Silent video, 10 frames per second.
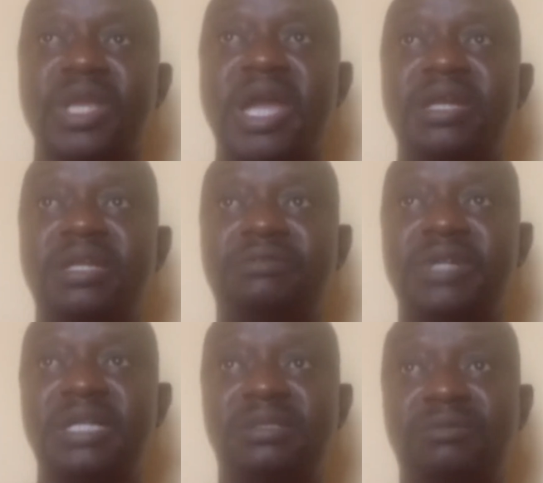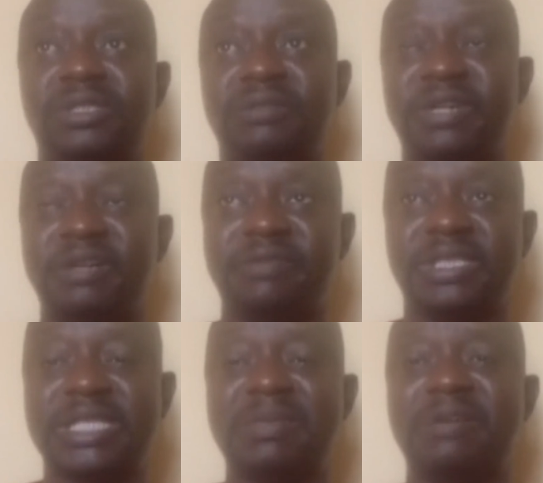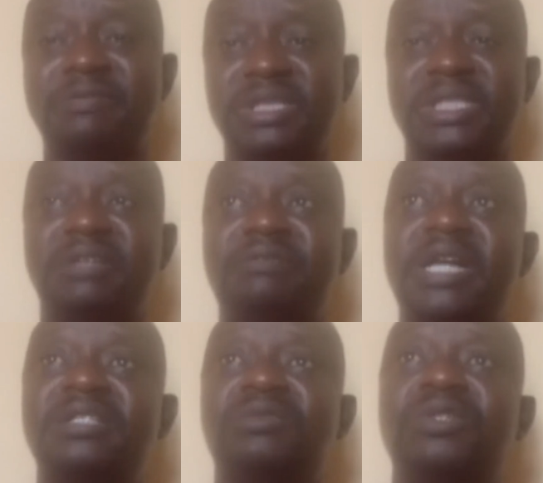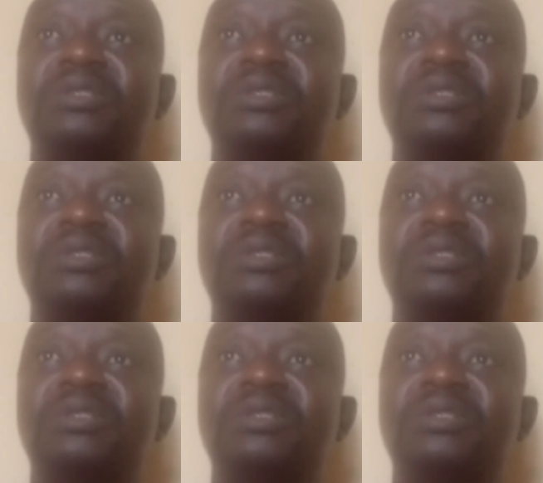and in France, because the very first time I visited France was